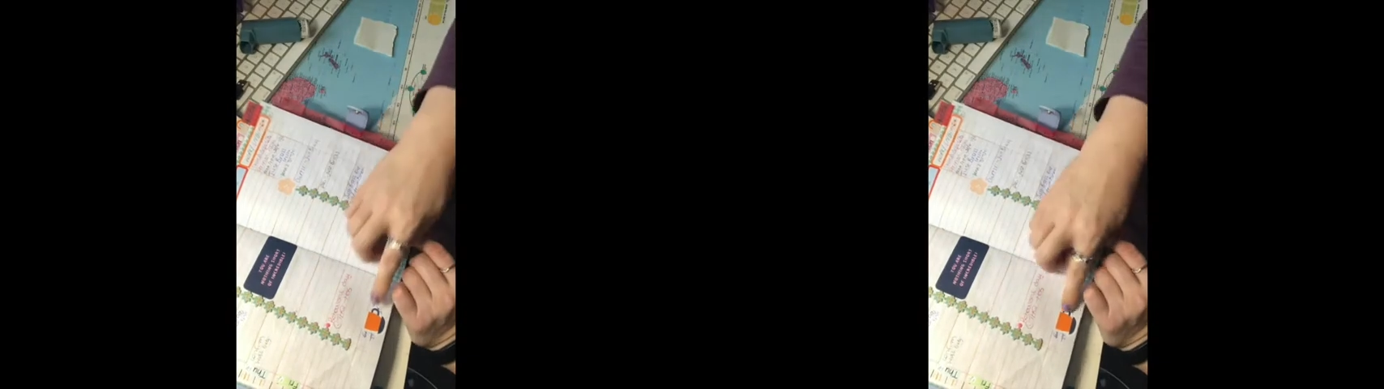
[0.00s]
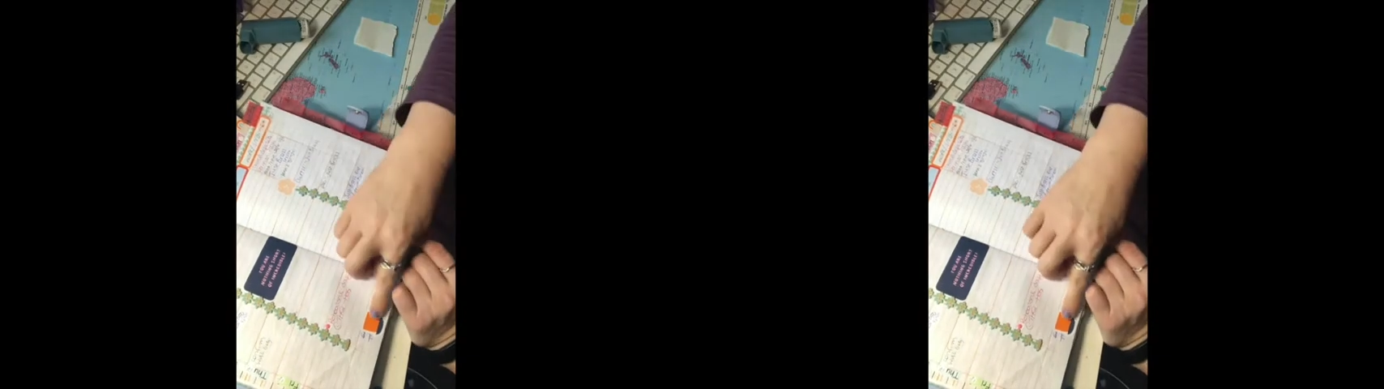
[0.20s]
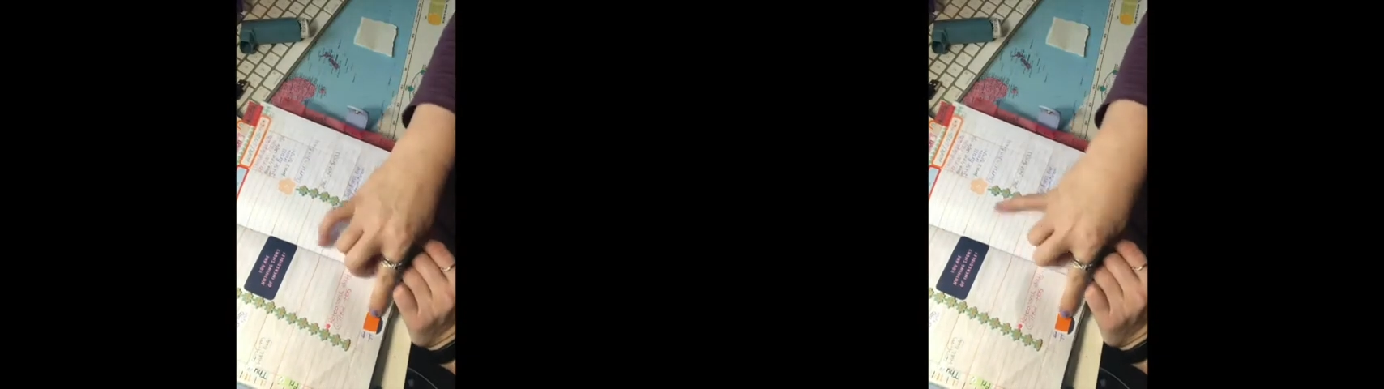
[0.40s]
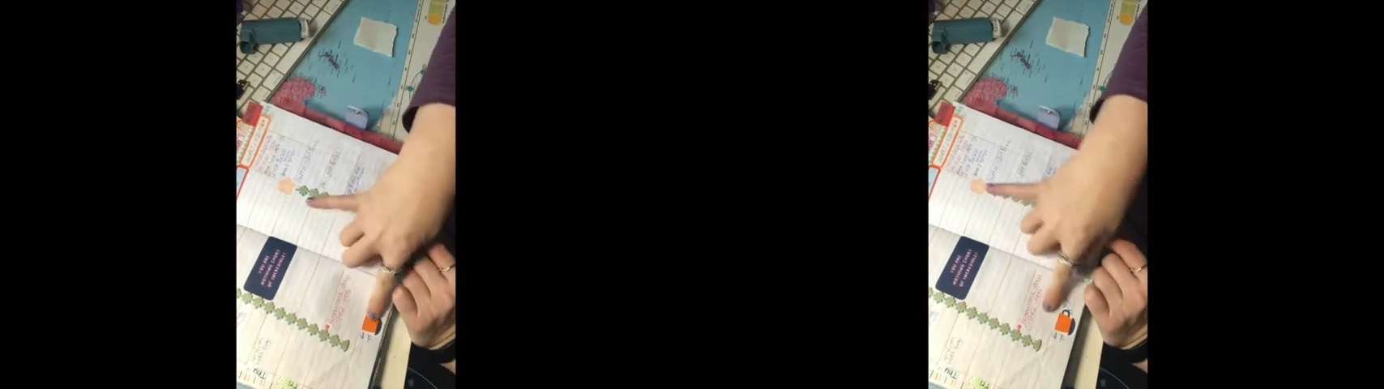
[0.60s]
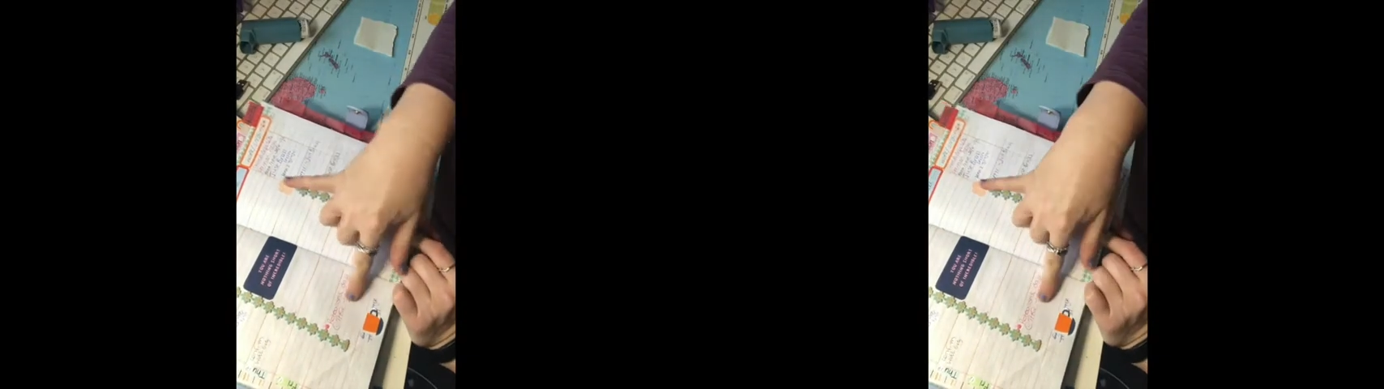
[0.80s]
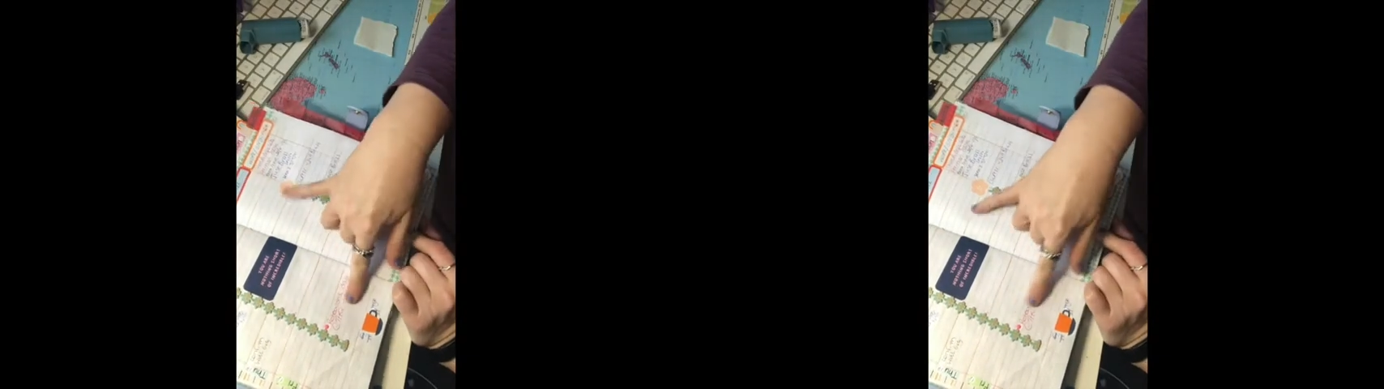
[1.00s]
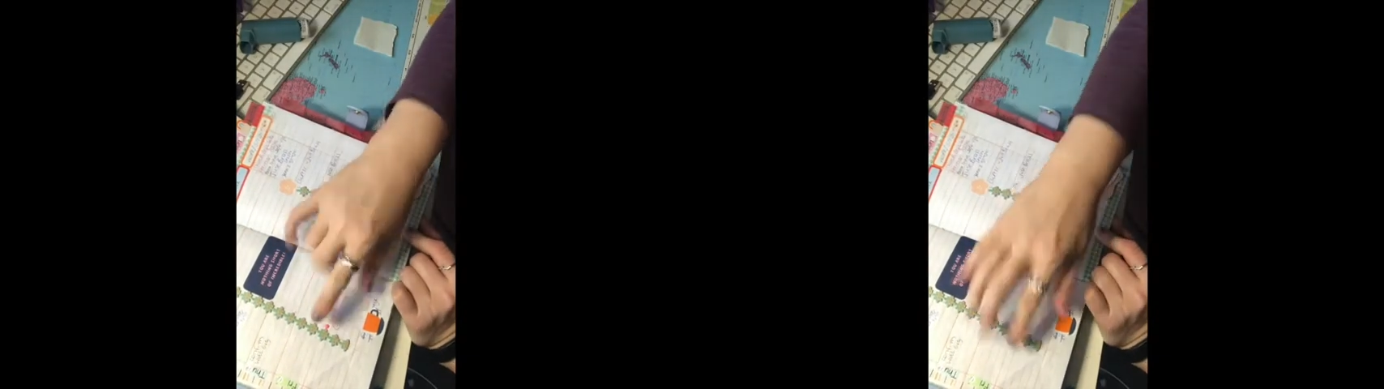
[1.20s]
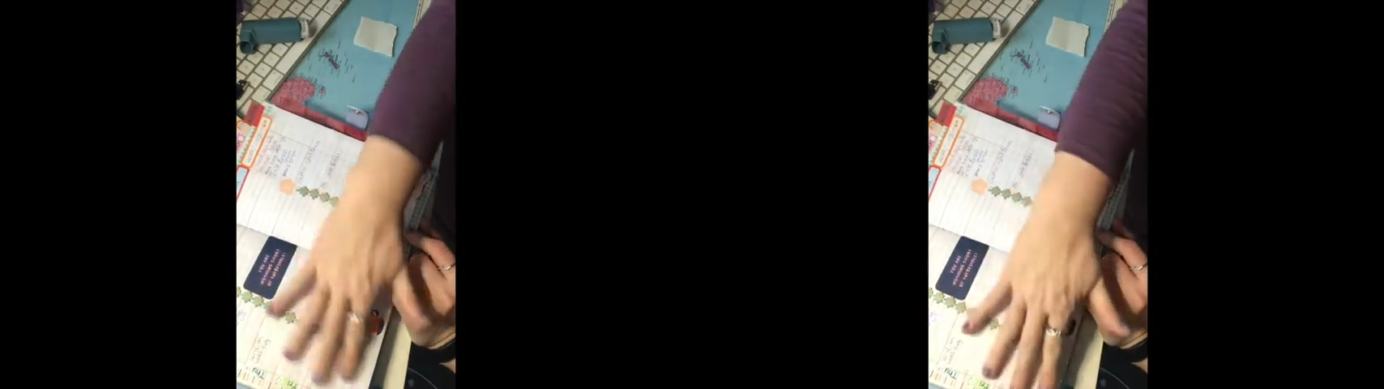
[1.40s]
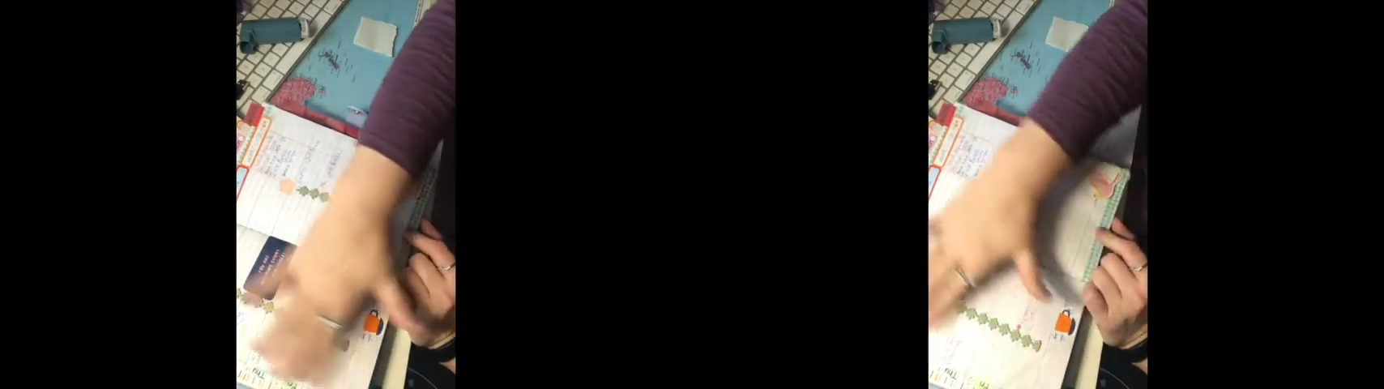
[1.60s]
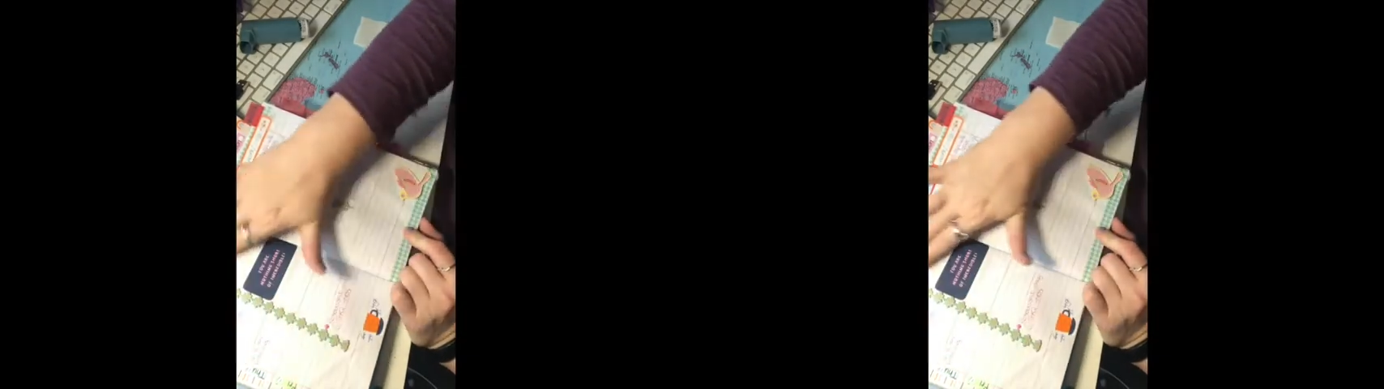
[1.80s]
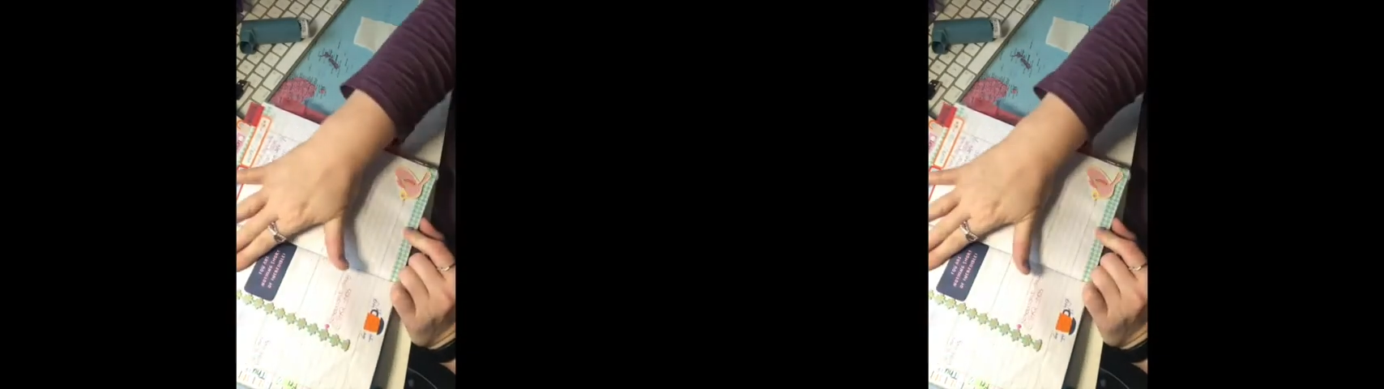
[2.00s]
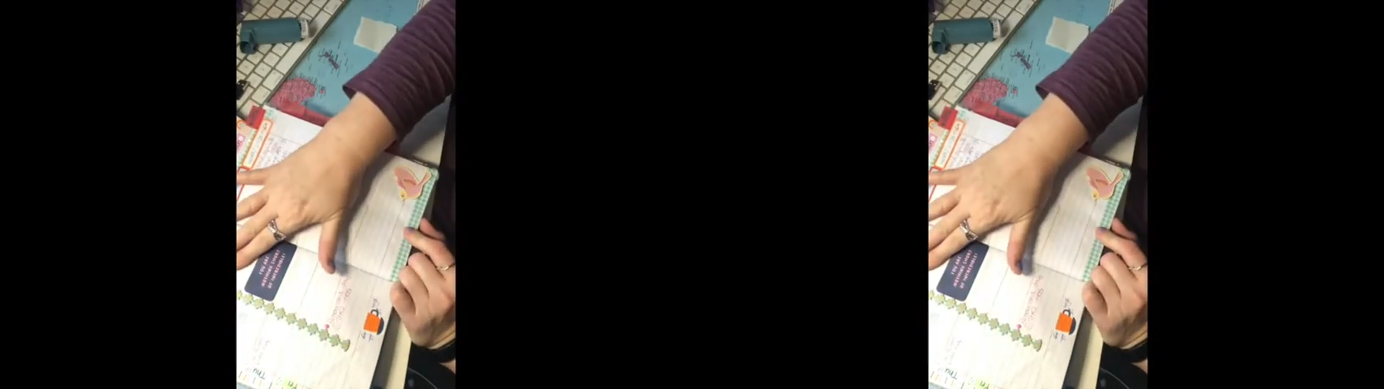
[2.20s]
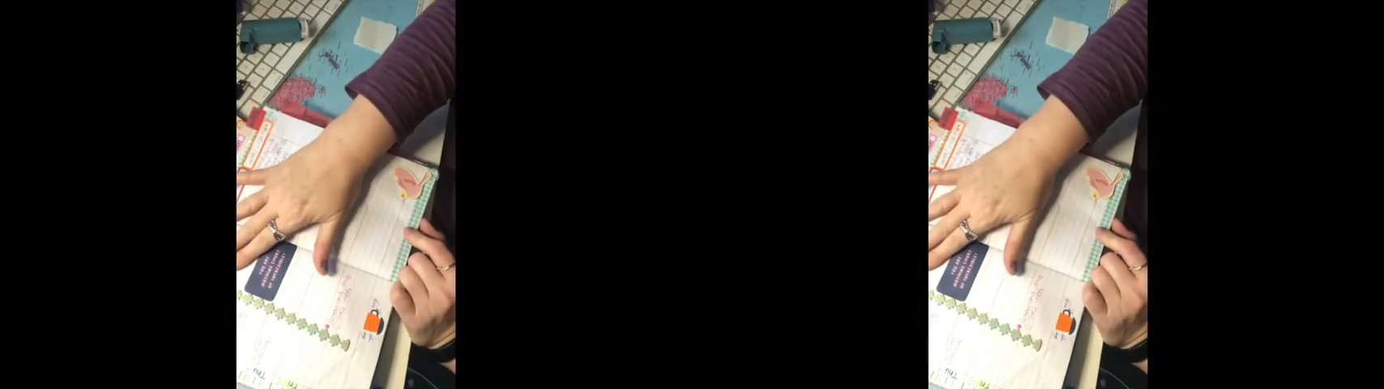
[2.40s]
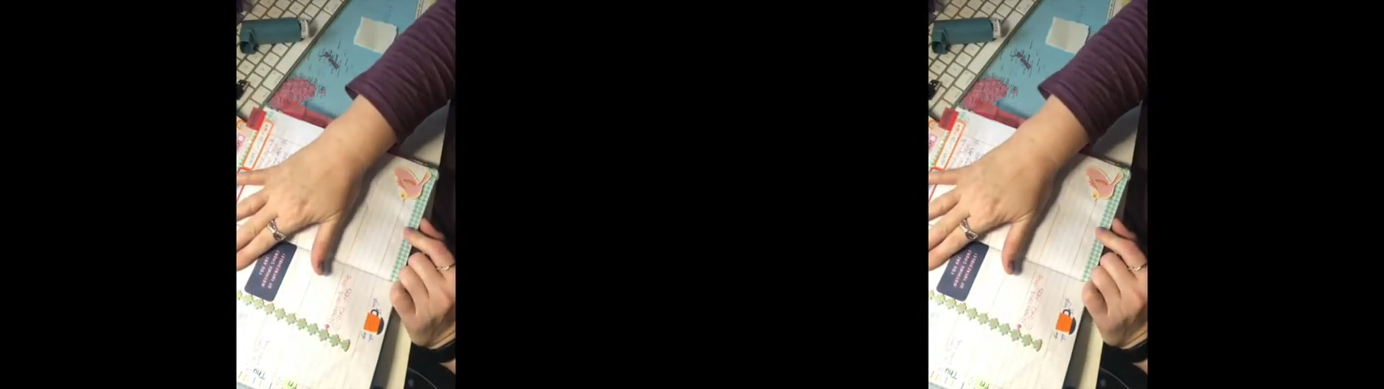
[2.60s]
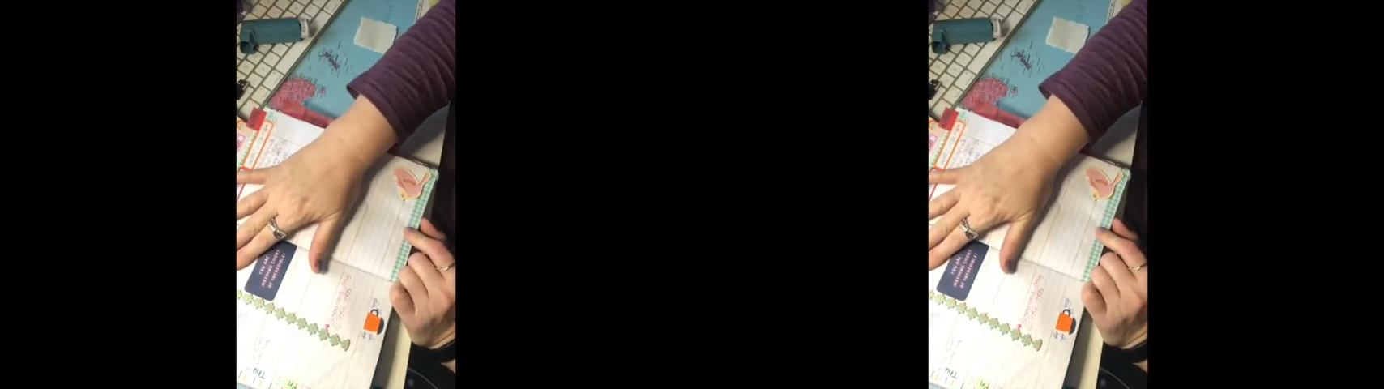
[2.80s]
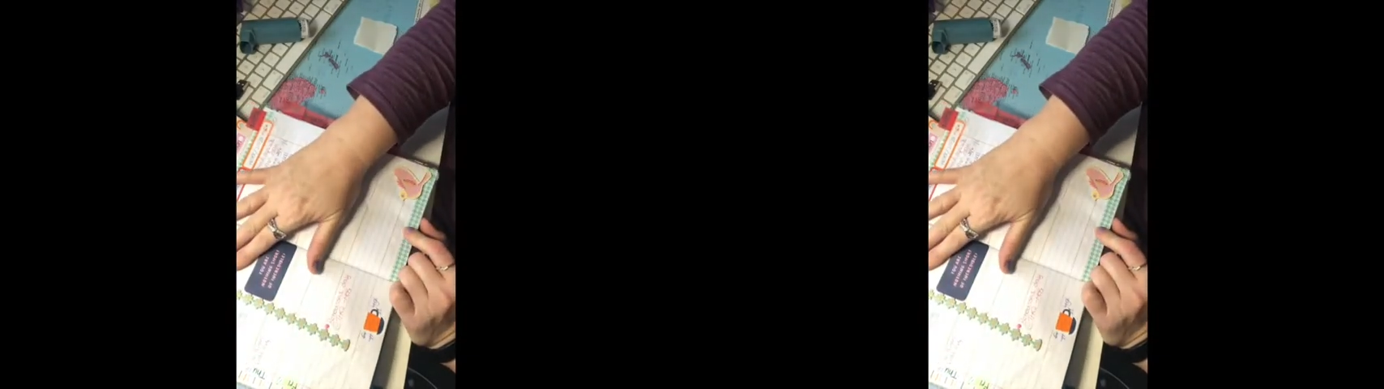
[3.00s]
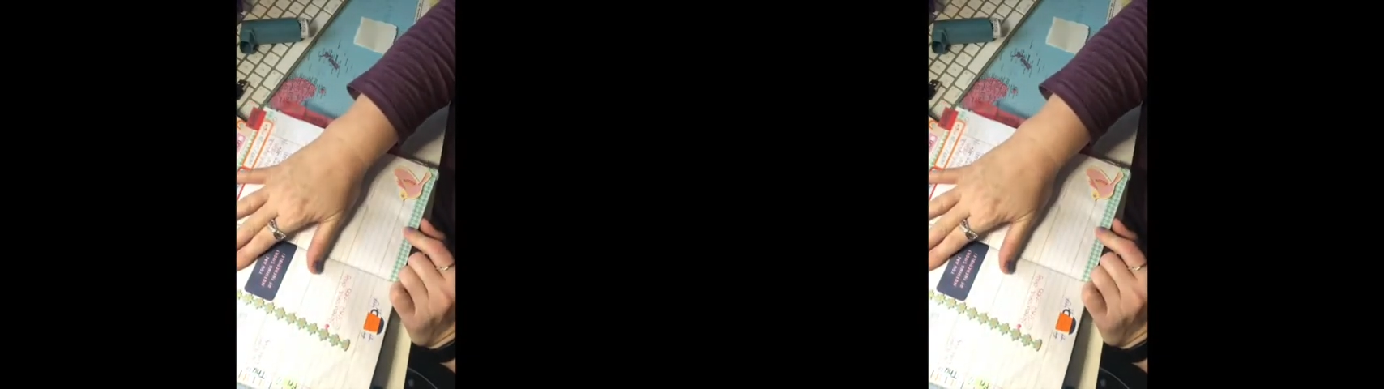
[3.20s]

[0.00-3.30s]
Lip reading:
(no speaker visible)